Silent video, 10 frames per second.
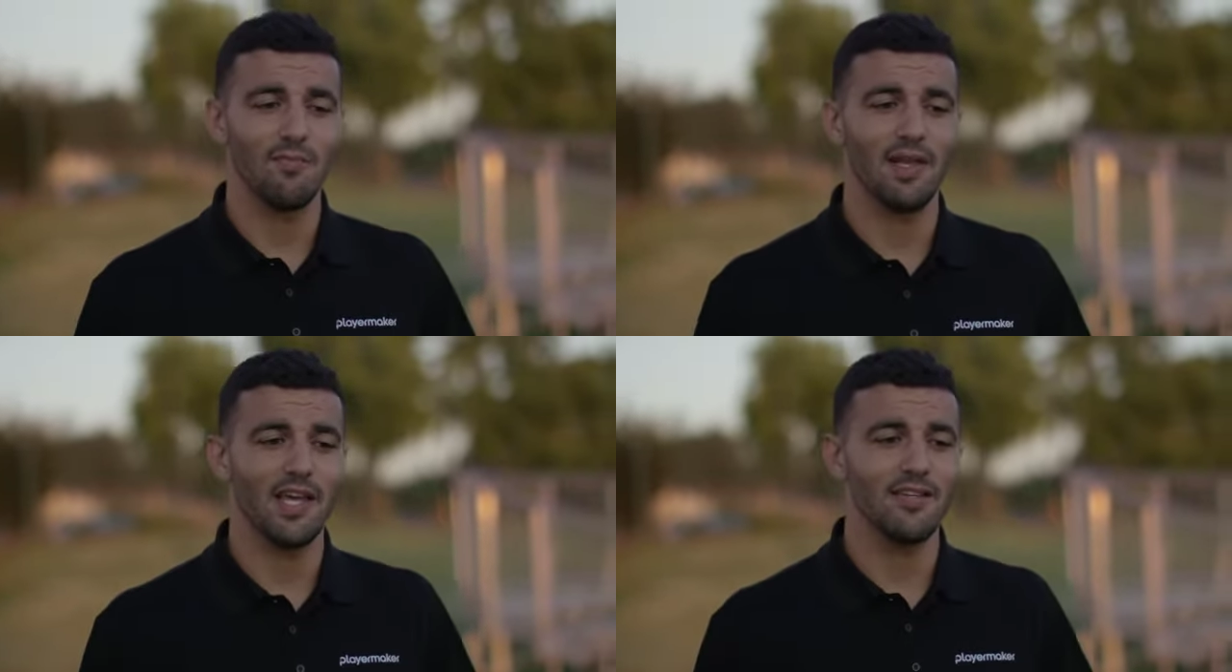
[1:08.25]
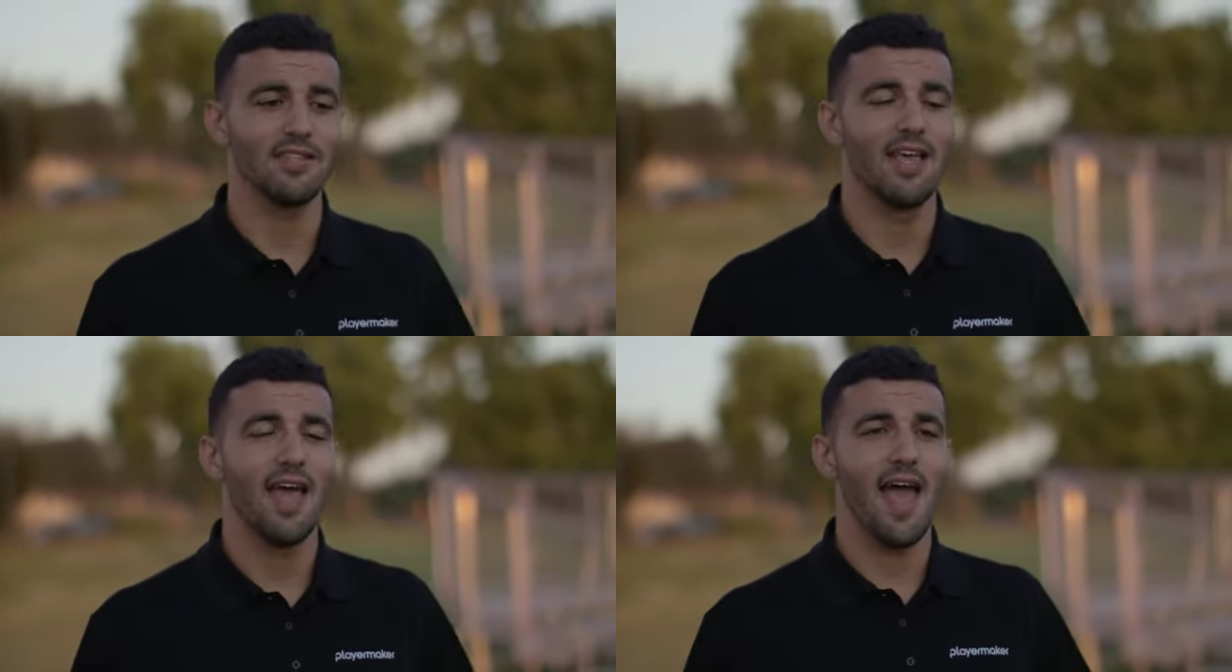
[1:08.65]
players
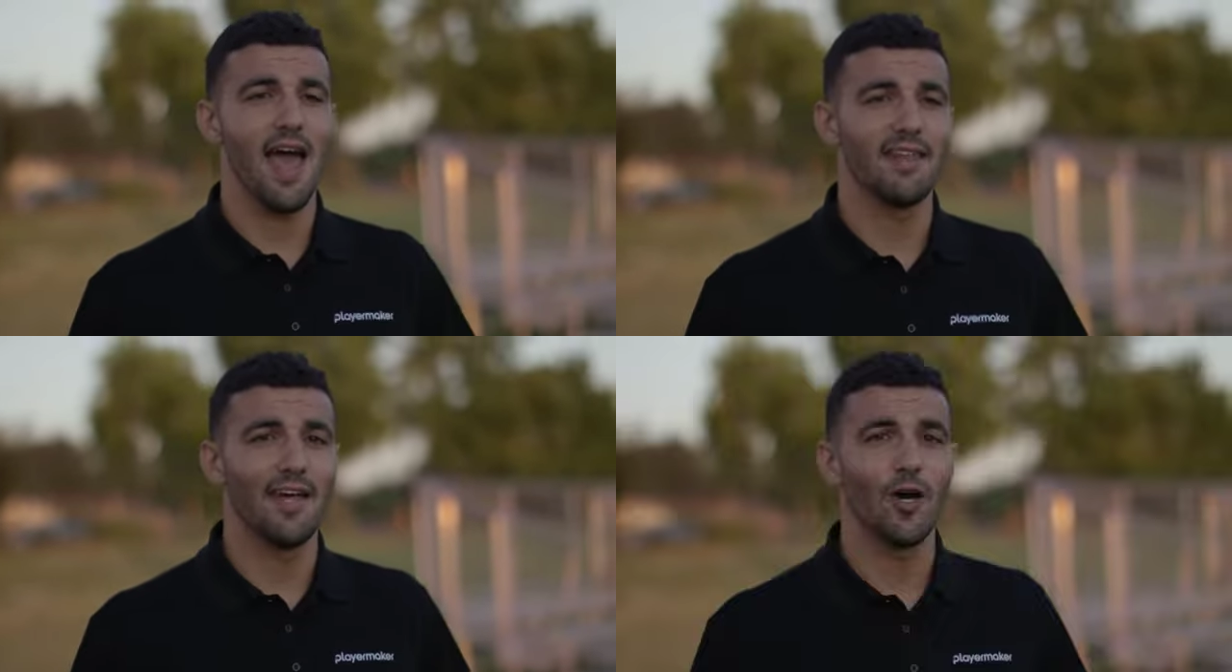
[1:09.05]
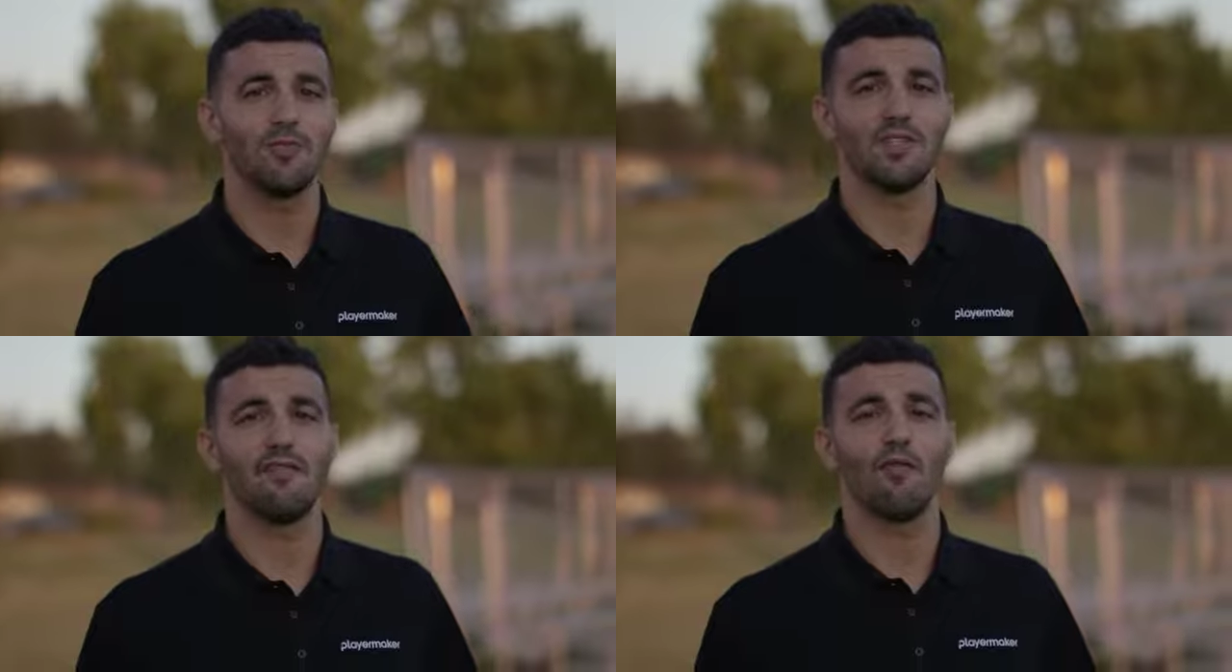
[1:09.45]
and it
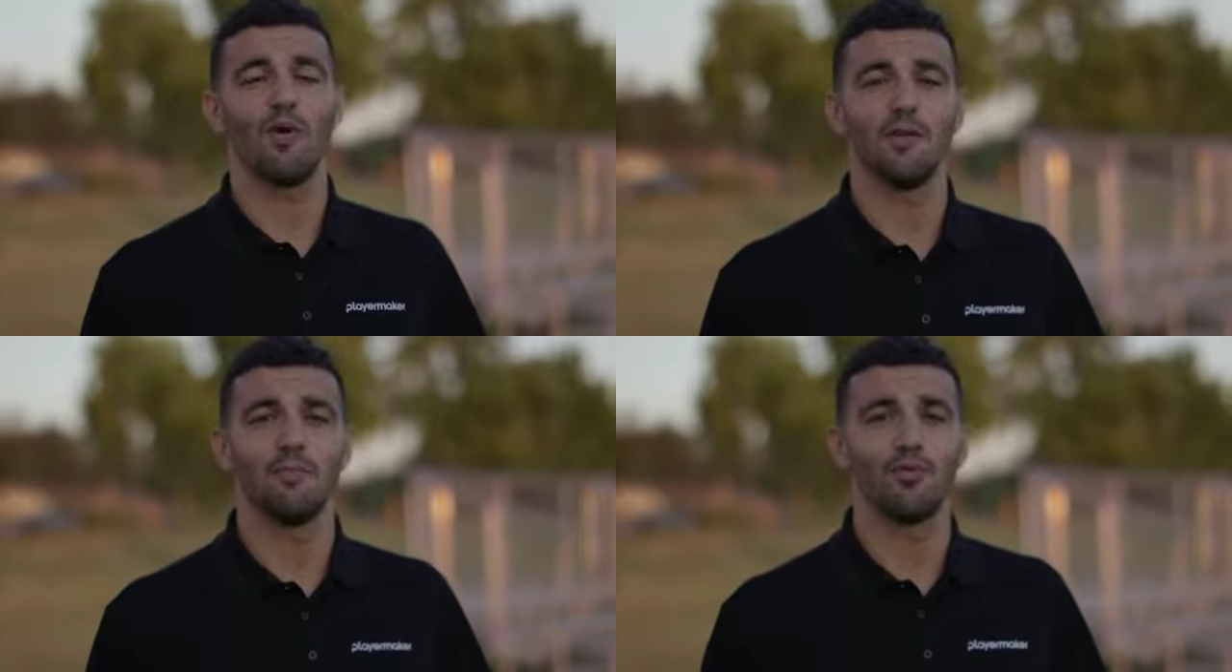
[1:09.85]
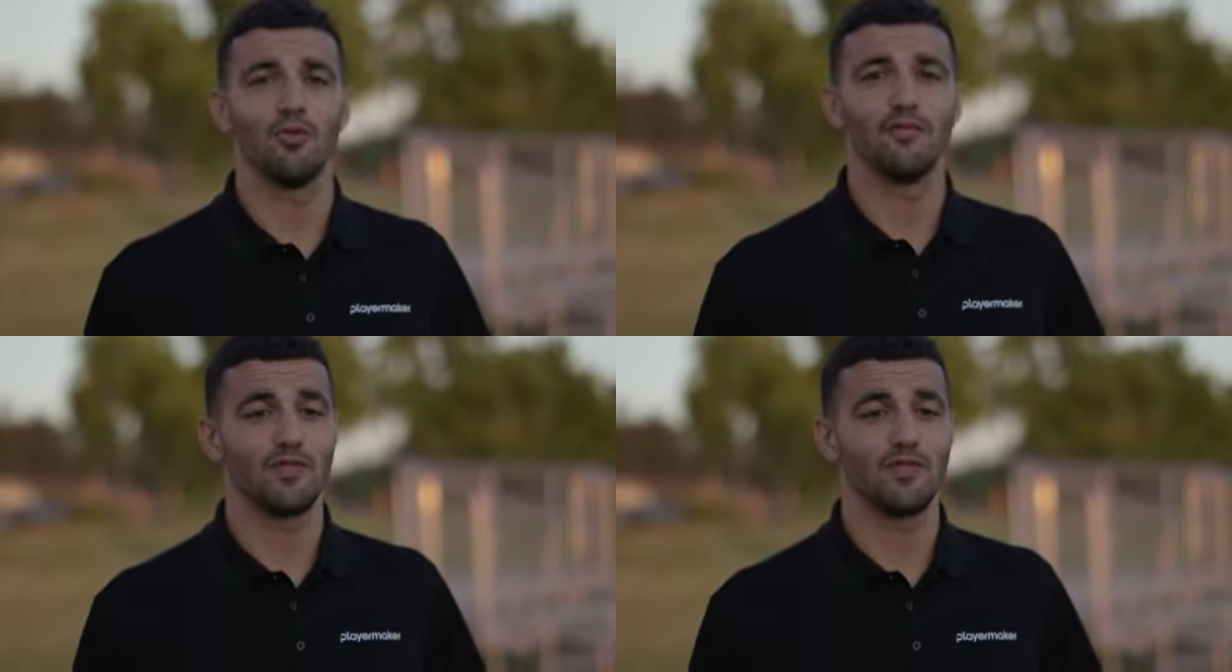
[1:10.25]
helps everyone improve